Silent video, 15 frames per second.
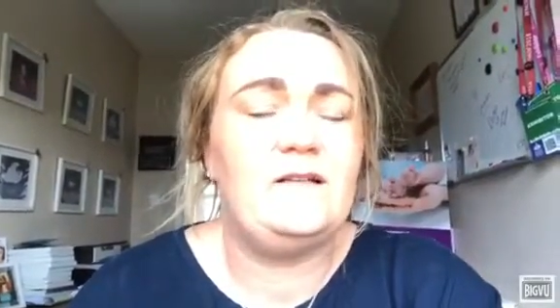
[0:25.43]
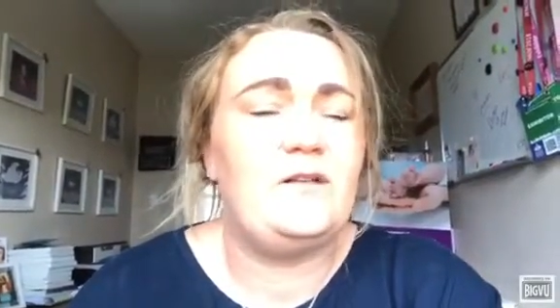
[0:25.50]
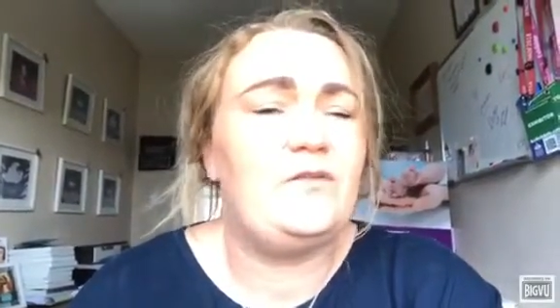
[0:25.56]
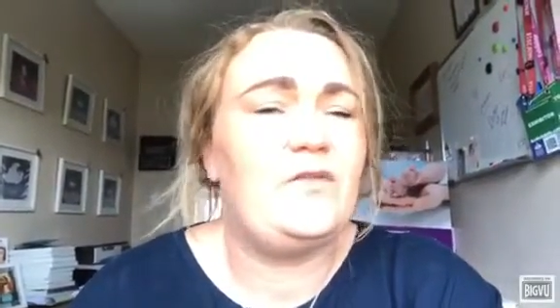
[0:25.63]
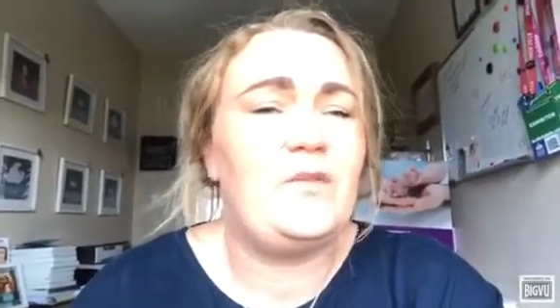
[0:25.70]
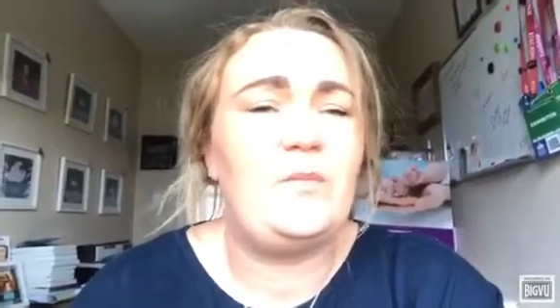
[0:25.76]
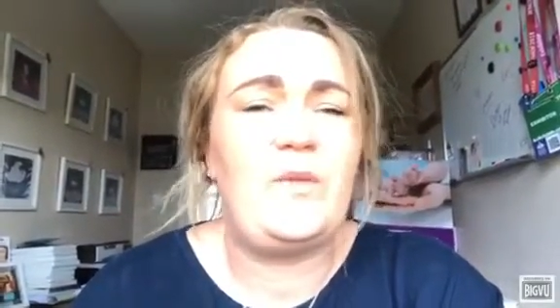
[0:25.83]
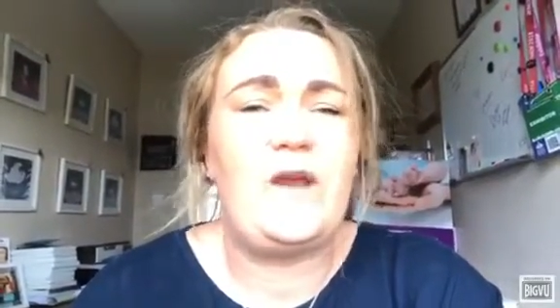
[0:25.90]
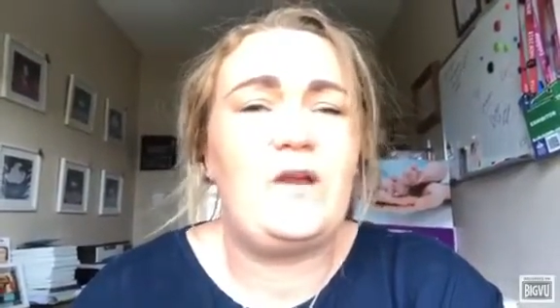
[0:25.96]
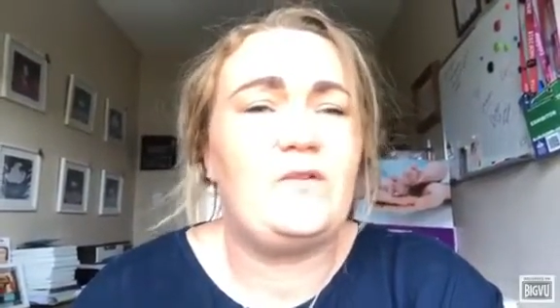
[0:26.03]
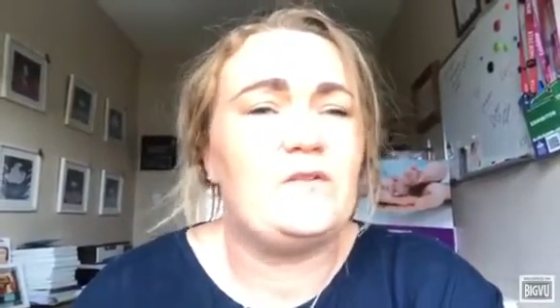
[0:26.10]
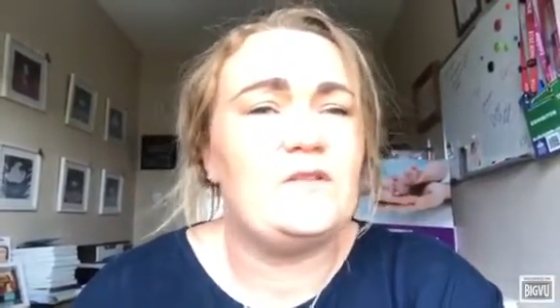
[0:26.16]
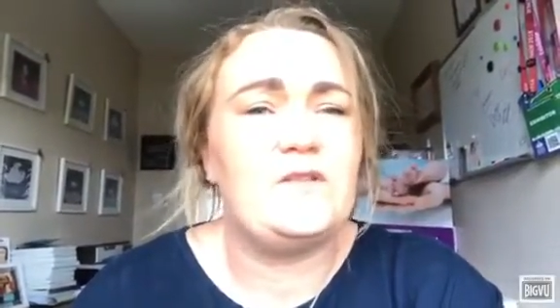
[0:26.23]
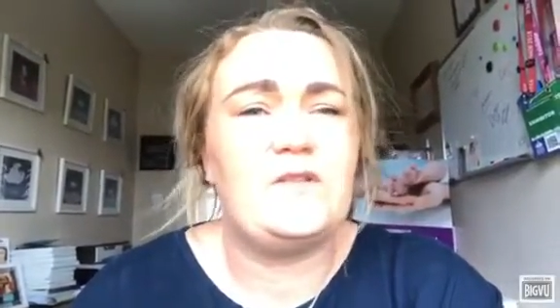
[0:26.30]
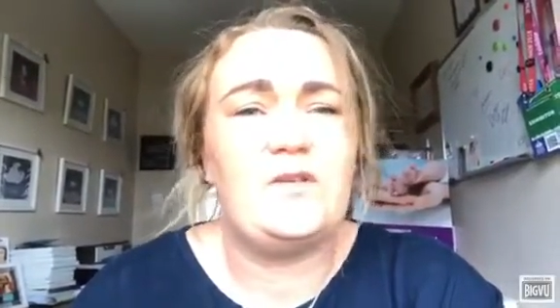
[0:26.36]
and for the
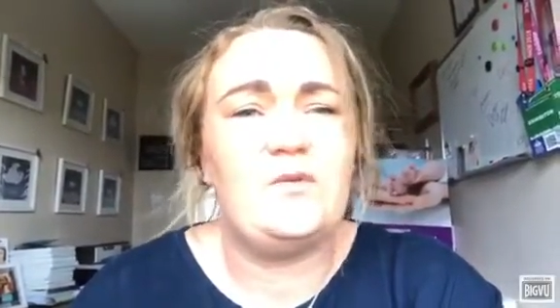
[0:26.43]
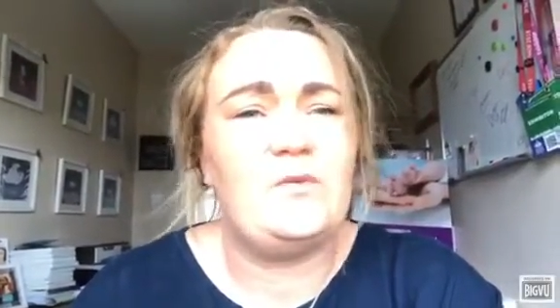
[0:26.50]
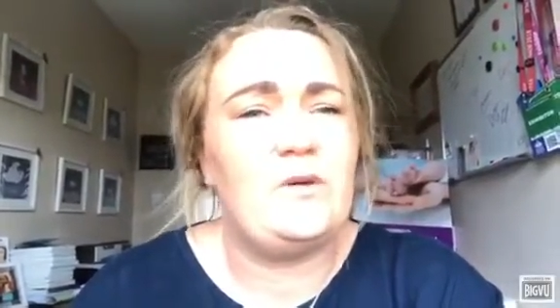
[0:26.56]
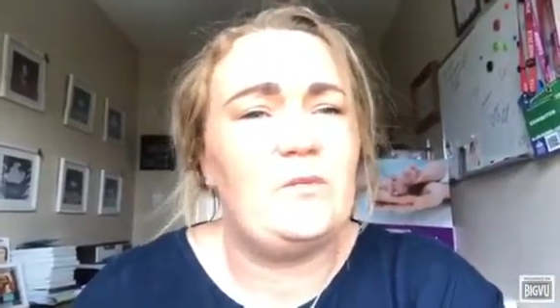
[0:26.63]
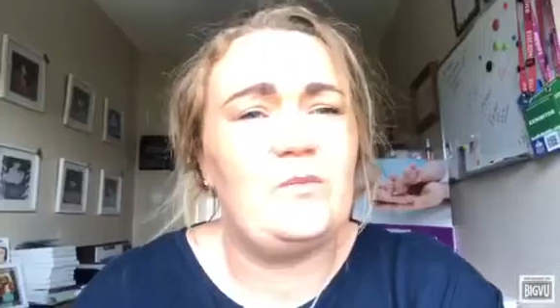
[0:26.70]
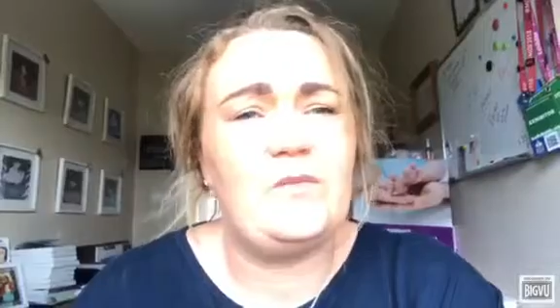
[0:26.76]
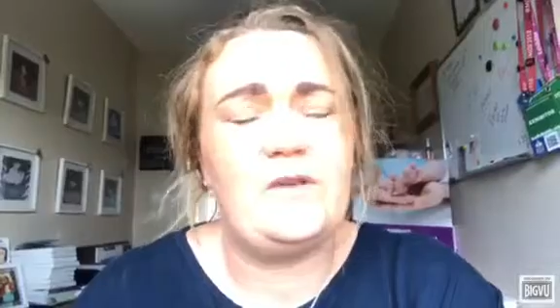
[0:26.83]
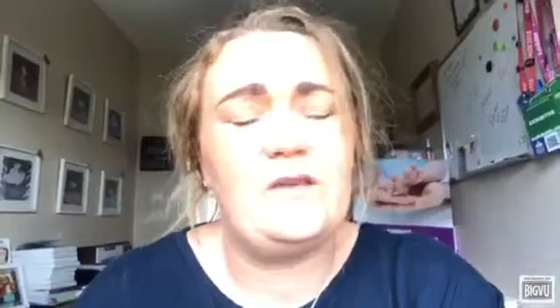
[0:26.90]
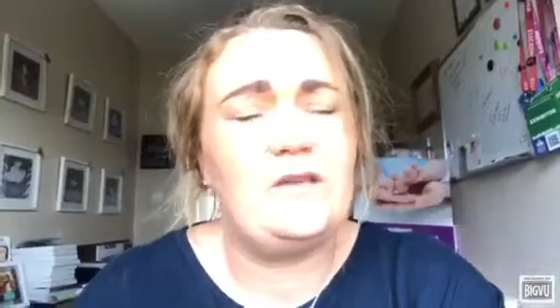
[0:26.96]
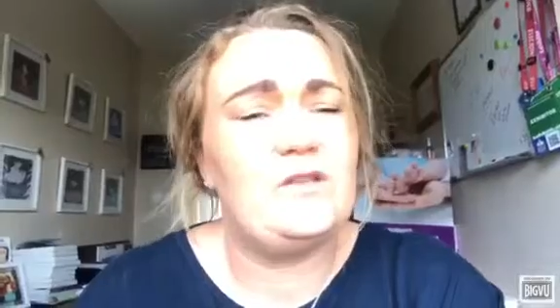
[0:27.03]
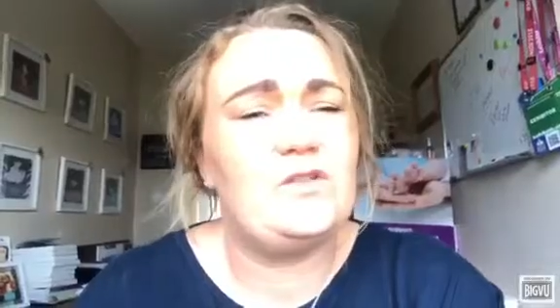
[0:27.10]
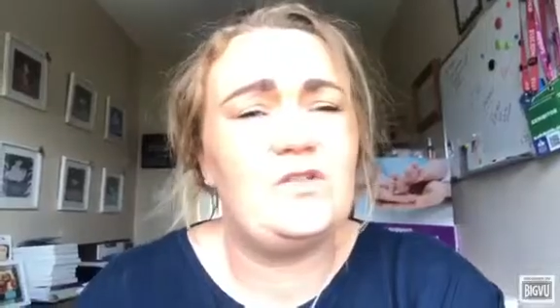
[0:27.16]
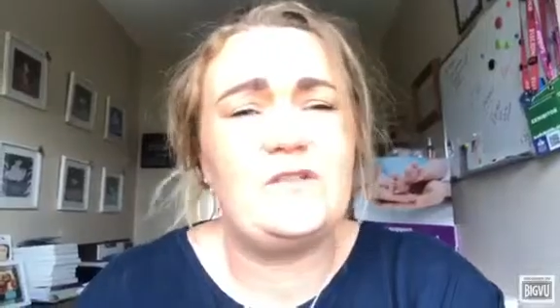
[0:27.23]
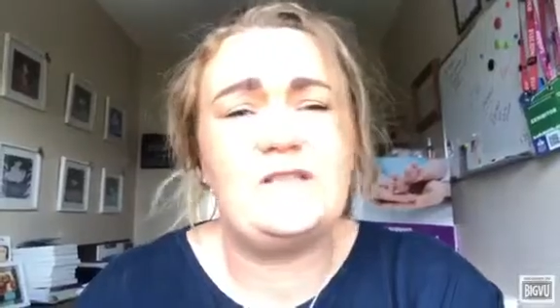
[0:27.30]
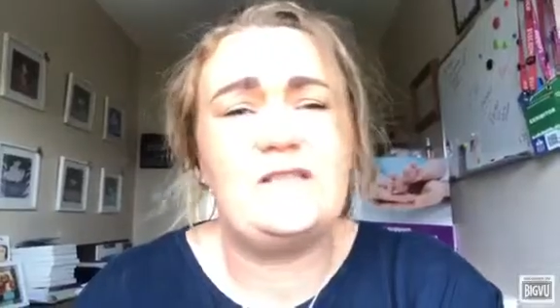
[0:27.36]
parents too.
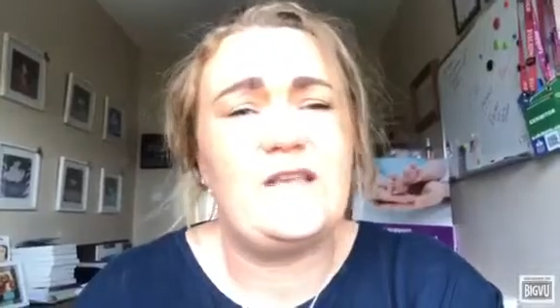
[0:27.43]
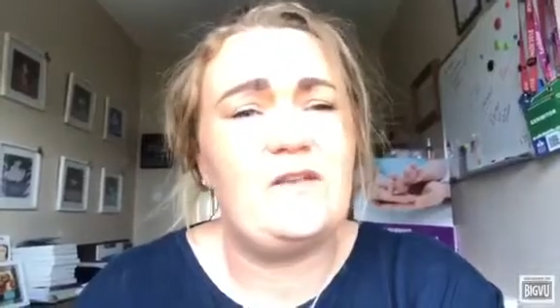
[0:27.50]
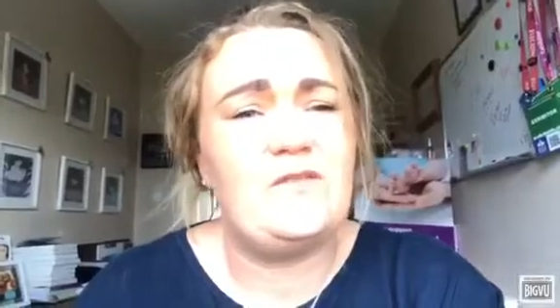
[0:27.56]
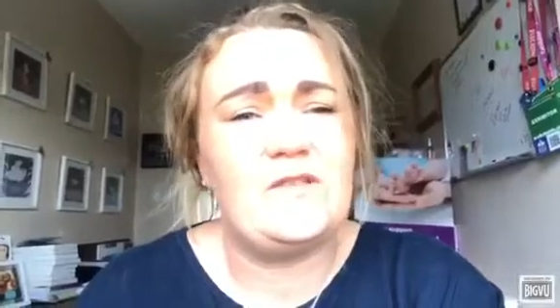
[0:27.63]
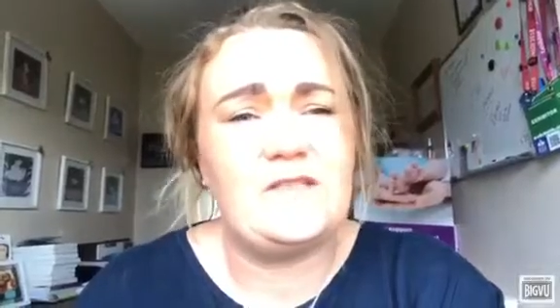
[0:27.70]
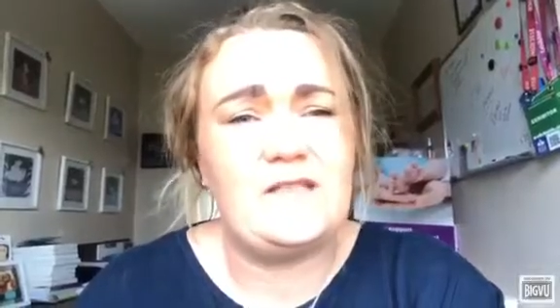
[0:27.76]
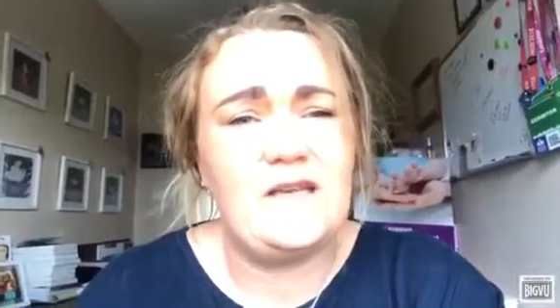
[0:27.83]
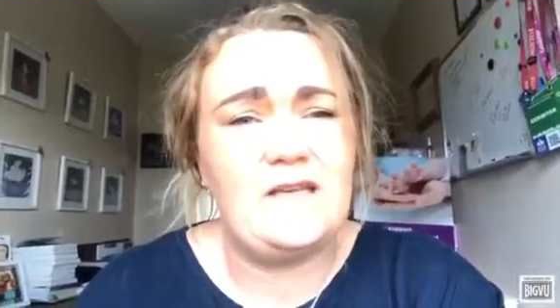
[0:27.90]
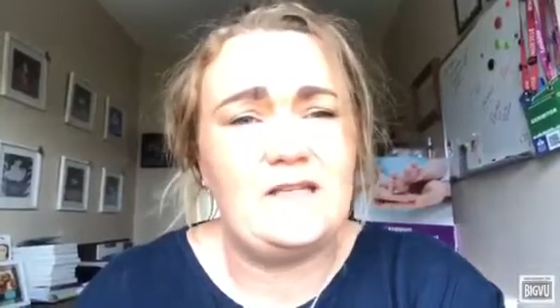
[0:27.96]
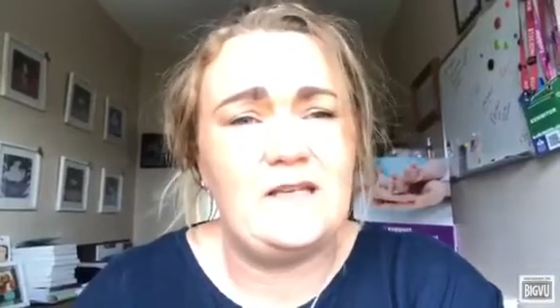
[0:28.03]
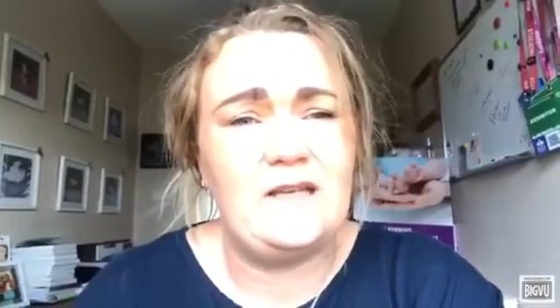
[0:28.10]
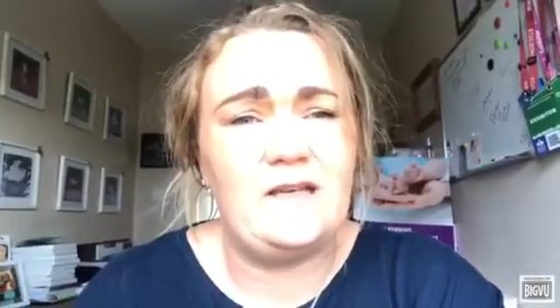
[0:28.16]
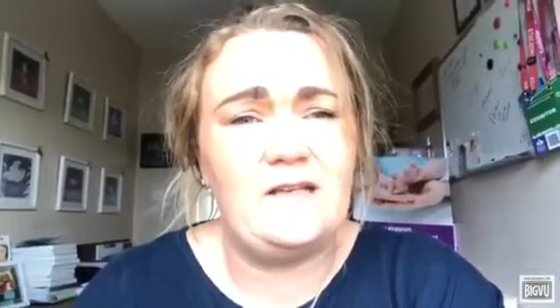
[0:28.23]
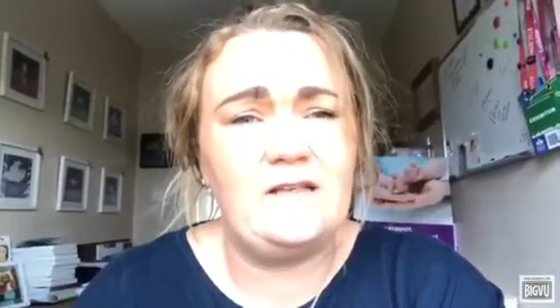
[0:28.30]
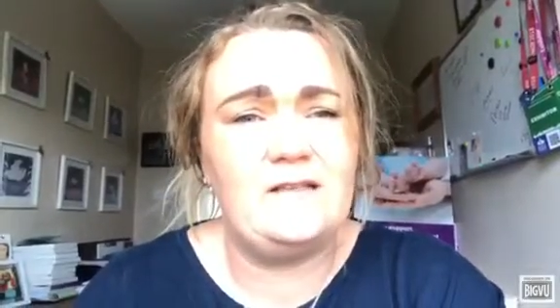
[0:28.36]
It's just
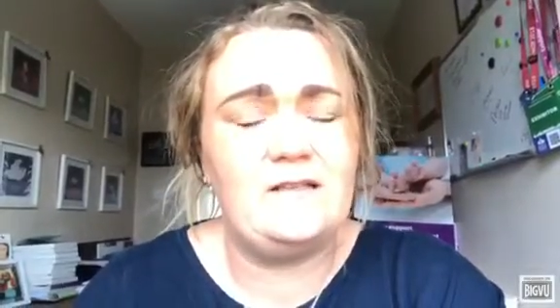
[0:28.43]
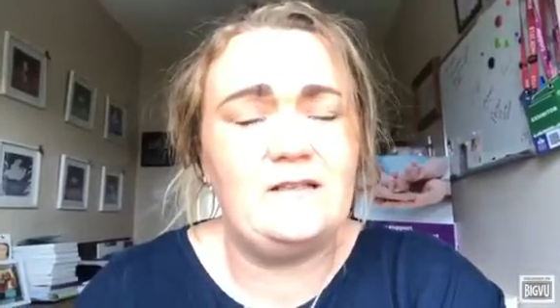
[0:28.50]
devastating